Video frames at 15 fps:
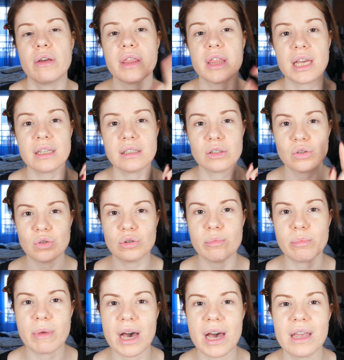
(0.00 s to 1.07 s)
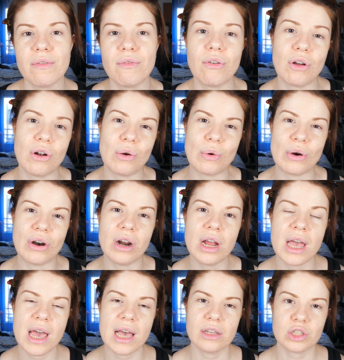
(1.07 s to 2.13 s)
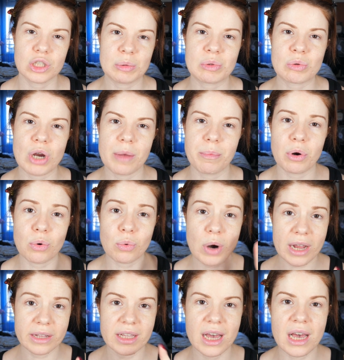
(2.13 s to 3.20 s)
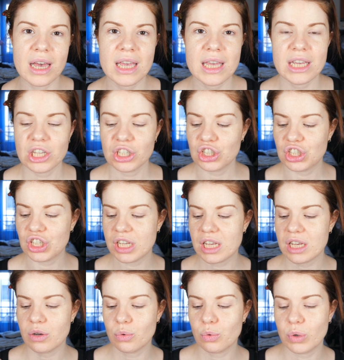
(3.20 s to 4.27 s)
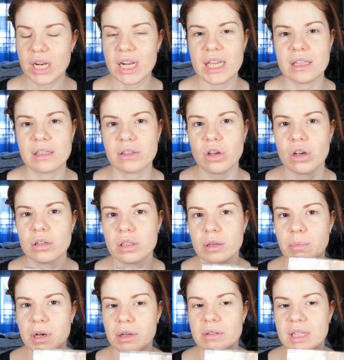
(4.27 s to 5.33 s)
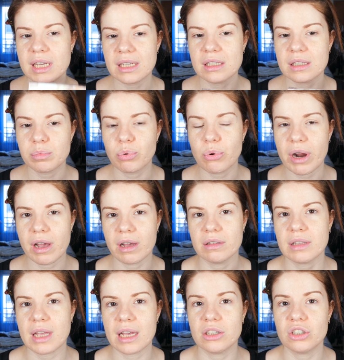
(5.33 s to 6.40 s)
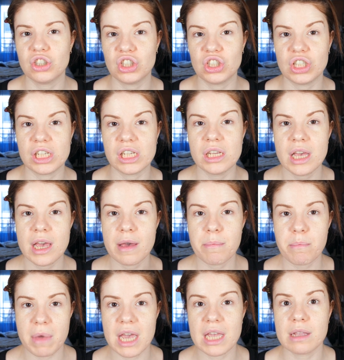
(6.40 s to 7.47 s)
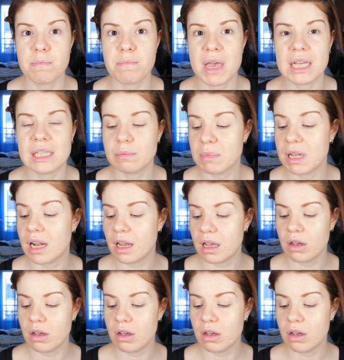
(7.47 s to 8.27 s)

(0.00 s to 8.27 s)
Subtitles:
Thanks to my follower, subscriber Rana. She really talks about this brand and she makes me